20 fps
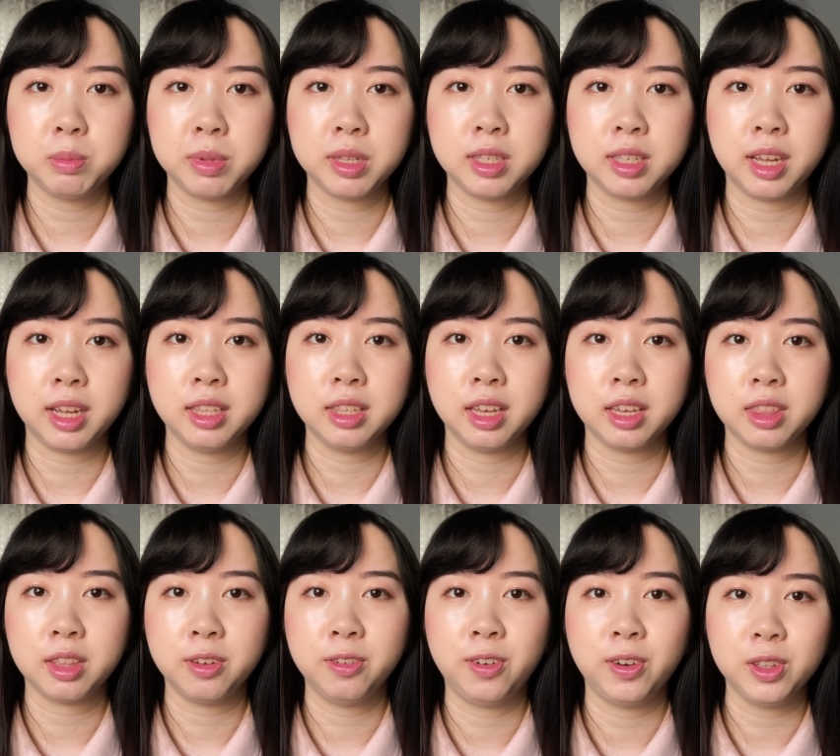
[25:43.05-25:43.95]
besides like
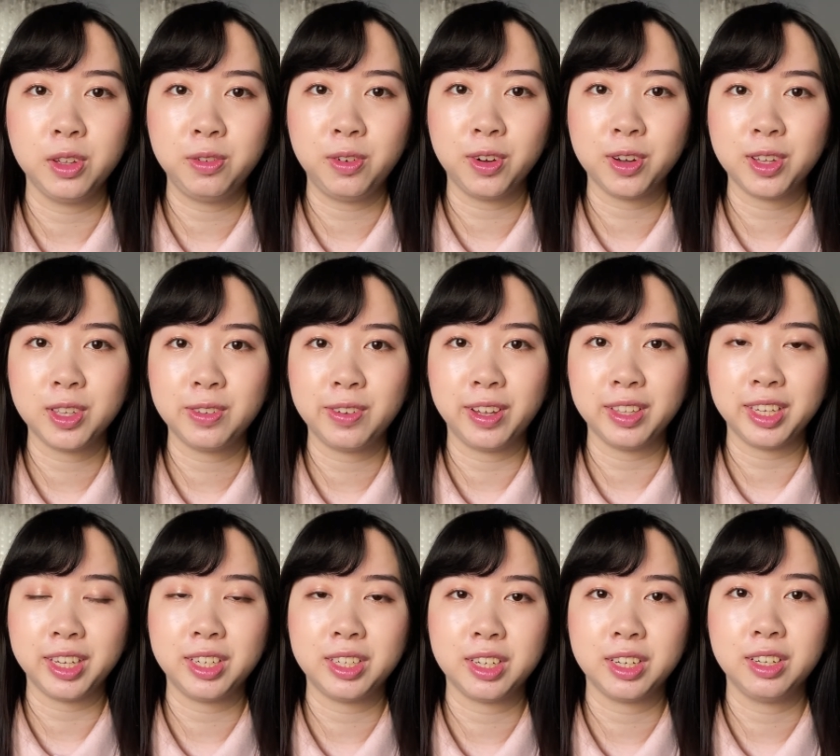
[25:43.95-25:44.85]
the Photo Focus
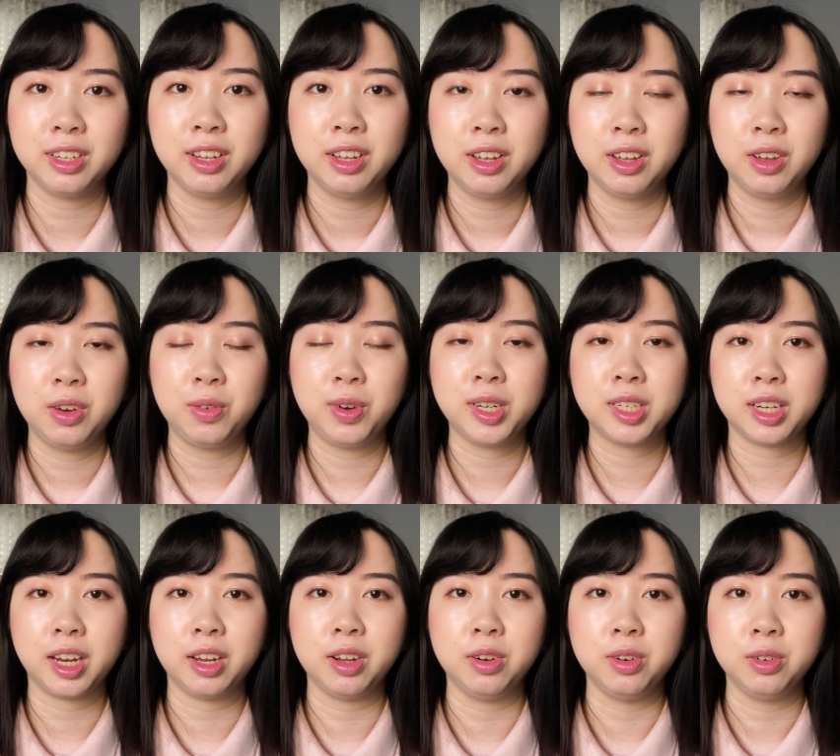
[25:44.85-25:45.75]
foundation, which
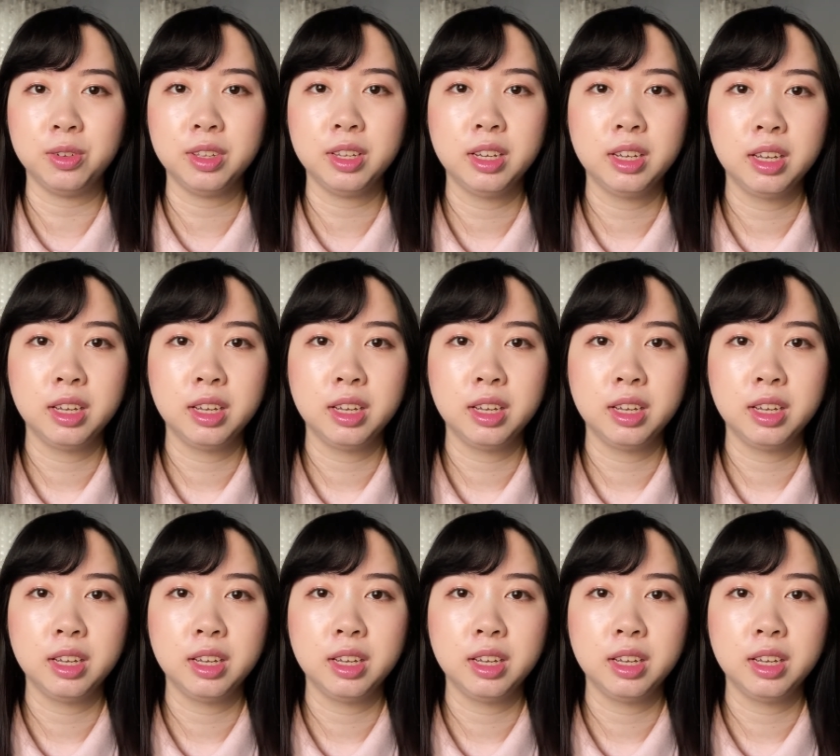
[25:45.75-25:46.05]
I own.